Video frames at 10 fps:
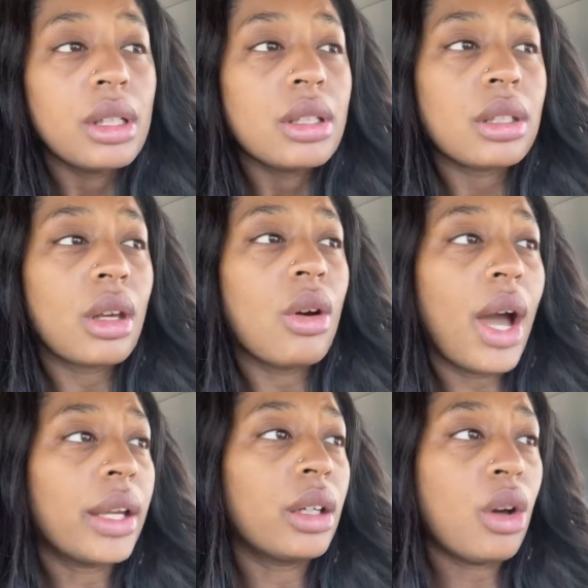so
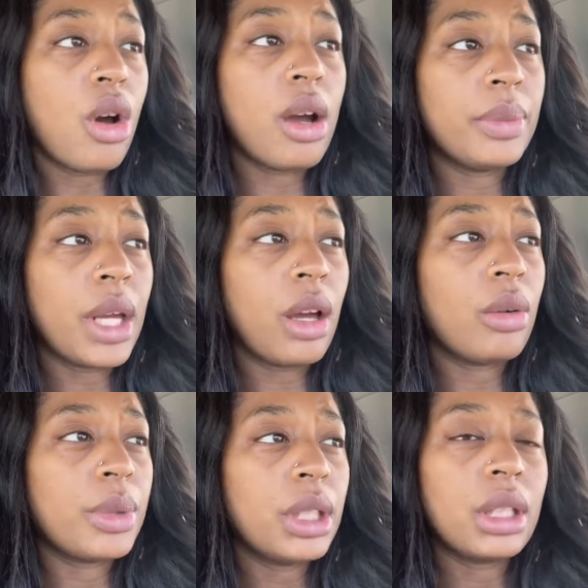I can calm
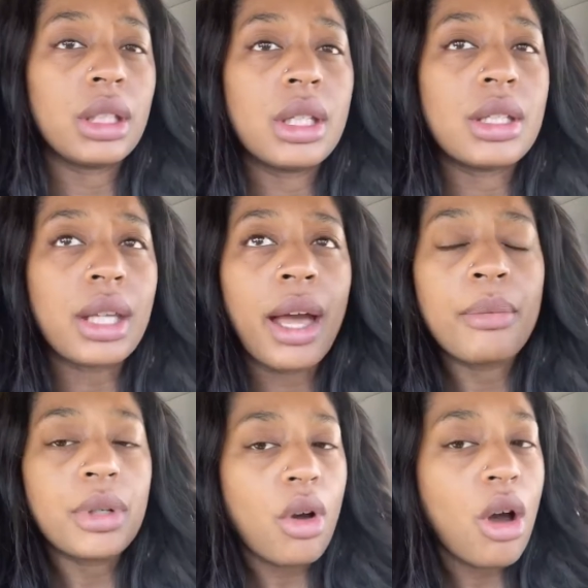down because
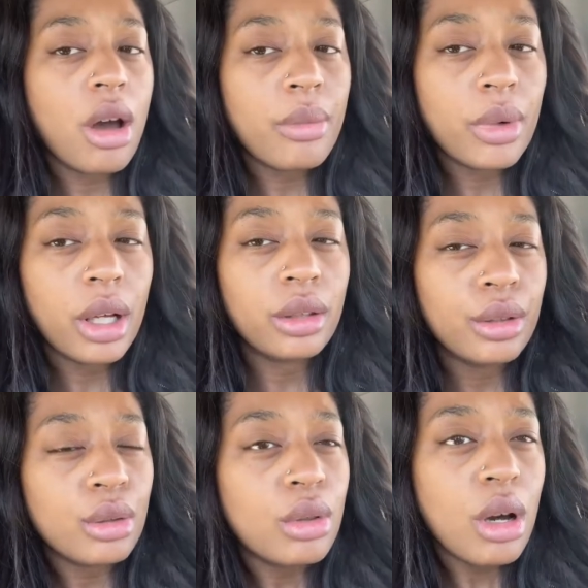I'm calm, a
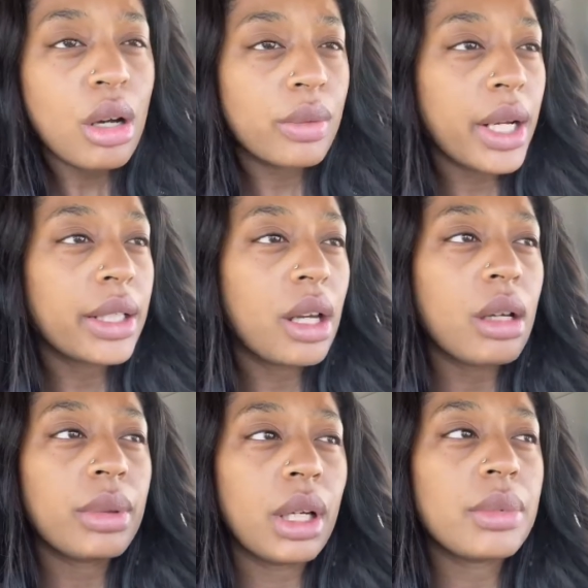little calm right
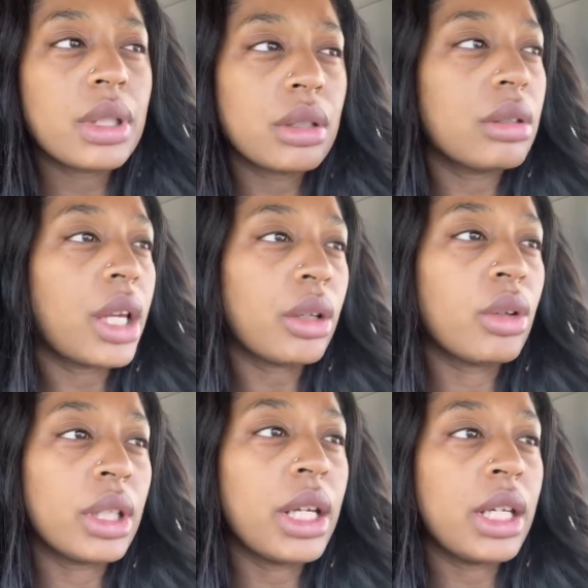now, but I'm still like
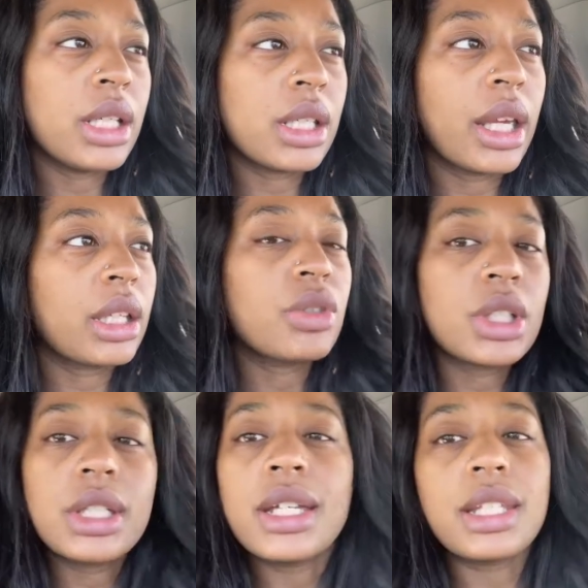on the edge. Like if
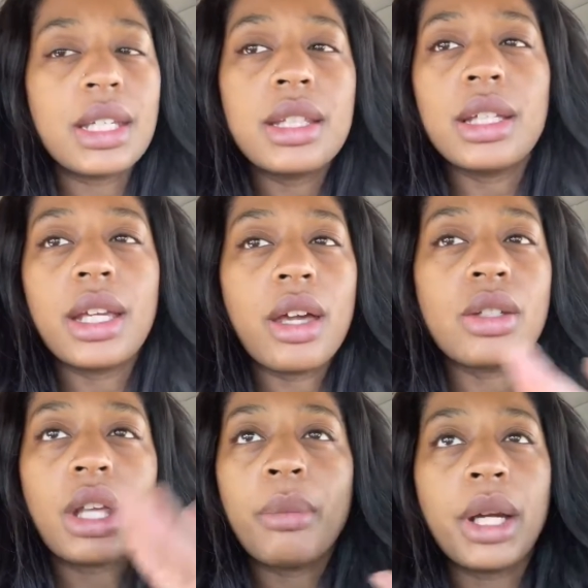she does anything
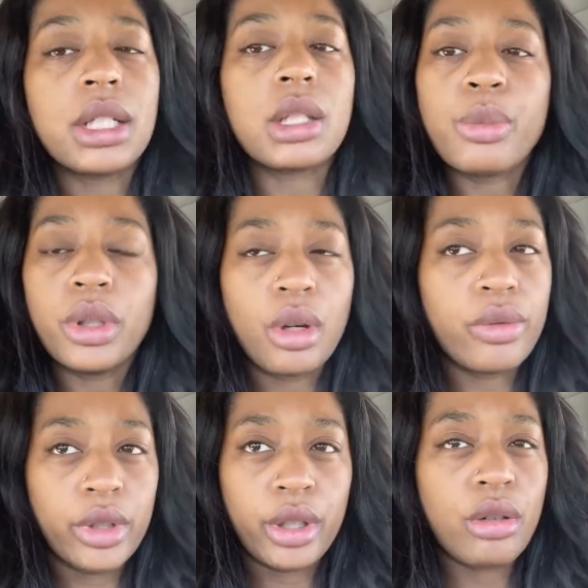else, I might just pull
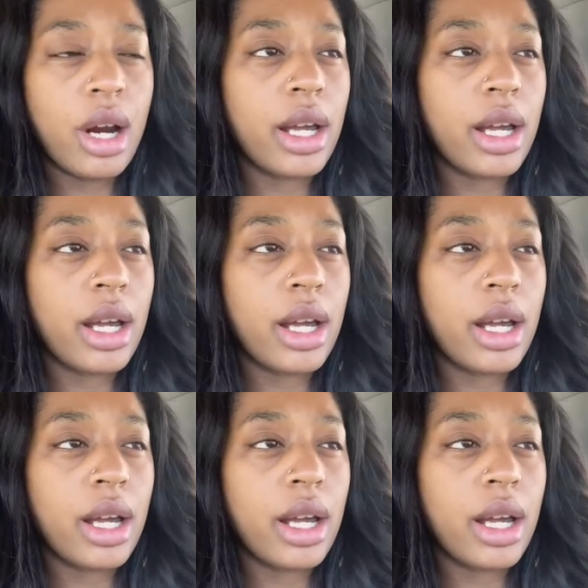over and cry.